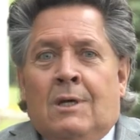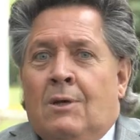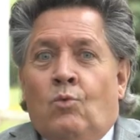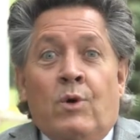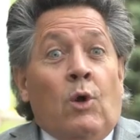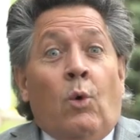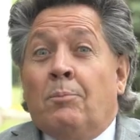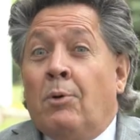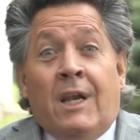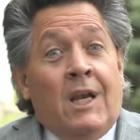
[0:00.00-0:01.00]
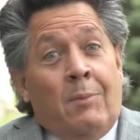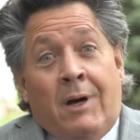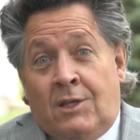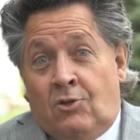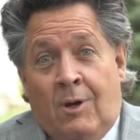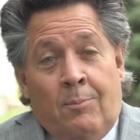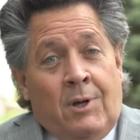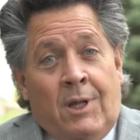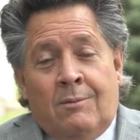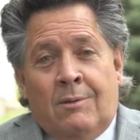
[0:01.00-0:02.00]
we don't want to put anybody in
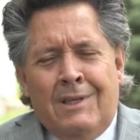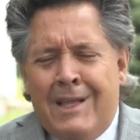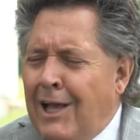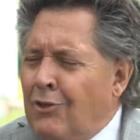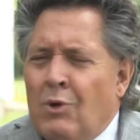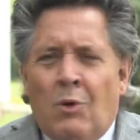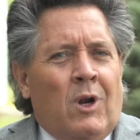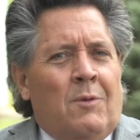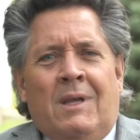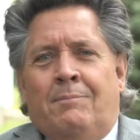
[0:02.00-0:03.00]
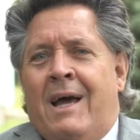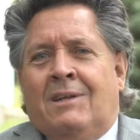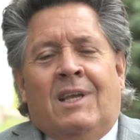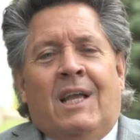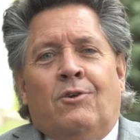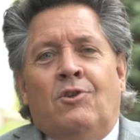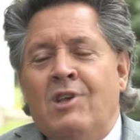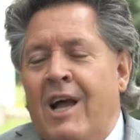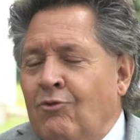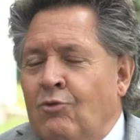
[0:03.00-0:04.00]
jeopardy. Yes, we want to be back together.
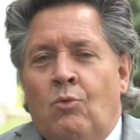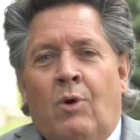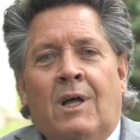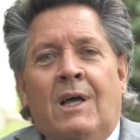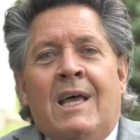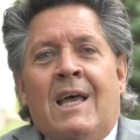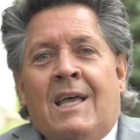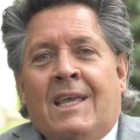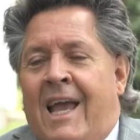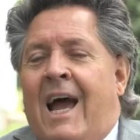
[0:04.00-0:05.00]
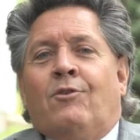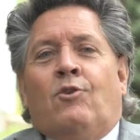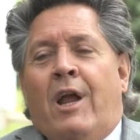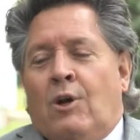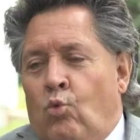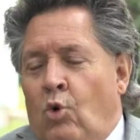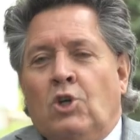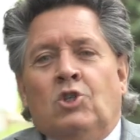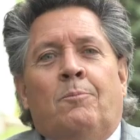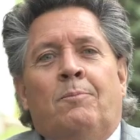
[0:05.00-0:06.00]
Yes, we want to gather and
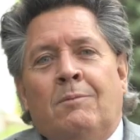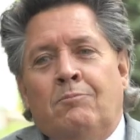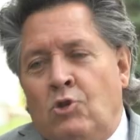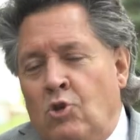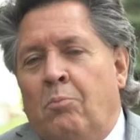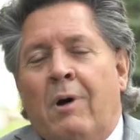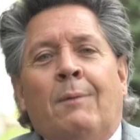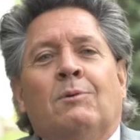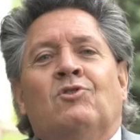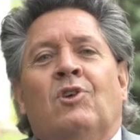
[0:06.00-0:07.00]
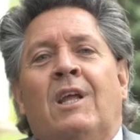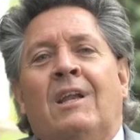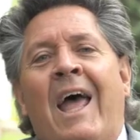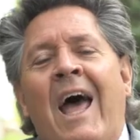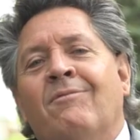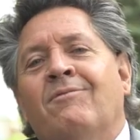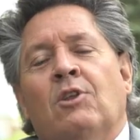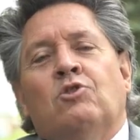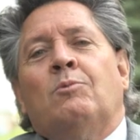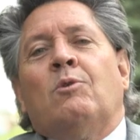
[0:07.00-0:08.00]
worship and do Bible study and have
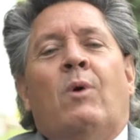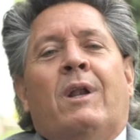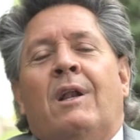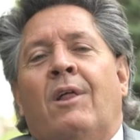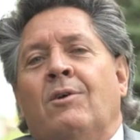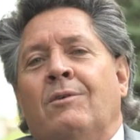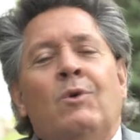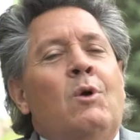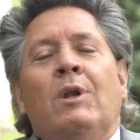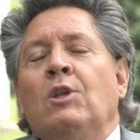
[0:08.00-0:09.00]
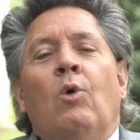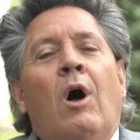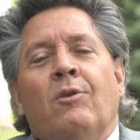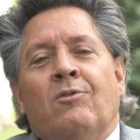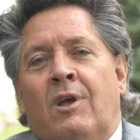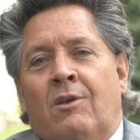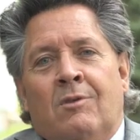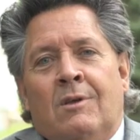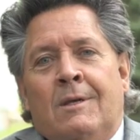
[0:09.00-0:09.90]
fellowship with one another. We want to do all those things.